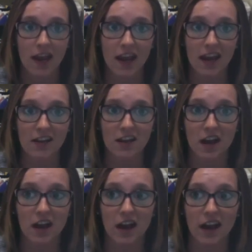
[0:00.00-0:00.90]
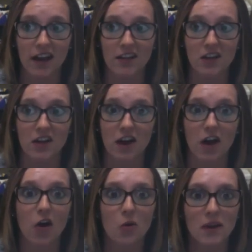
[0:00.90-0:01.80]
and I
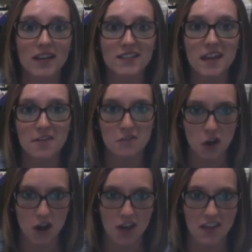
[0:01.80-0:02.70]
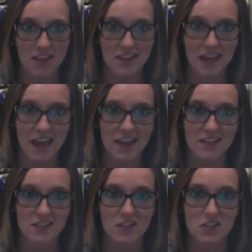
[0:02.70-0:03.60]
always have thought
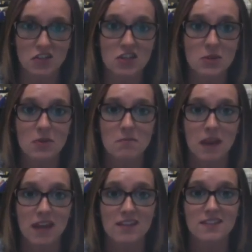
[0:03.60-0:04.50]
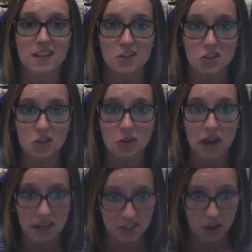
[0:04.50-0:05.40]
that she would make such a
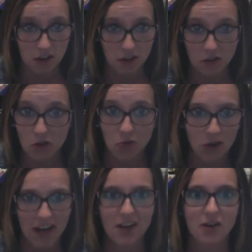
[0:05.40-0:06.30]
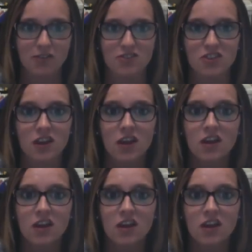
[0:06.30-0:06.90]
great coach.